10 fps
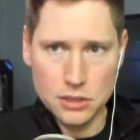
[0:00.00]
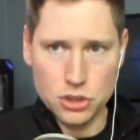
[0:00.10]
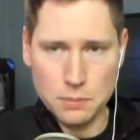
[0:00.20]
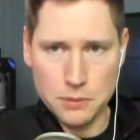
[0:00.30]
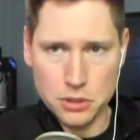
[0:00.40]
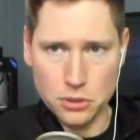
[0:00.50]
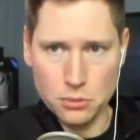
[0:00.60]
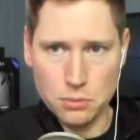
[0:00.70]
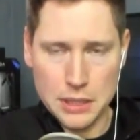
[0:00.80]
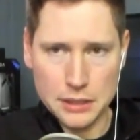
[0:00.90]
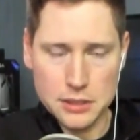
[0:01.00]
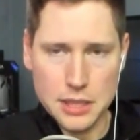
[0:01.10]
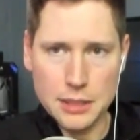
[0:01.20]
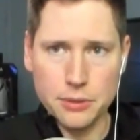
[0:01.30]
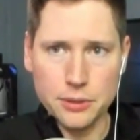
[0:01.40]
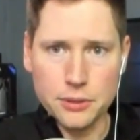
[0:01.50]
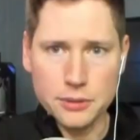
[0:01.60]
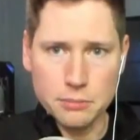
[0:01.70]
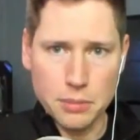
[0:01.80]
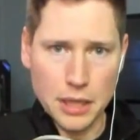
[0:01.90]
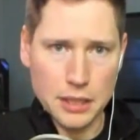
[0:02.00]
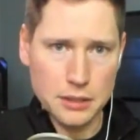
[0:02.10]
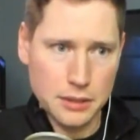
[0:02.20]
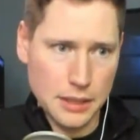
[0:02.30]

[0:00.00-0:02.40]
GPU being disabled, but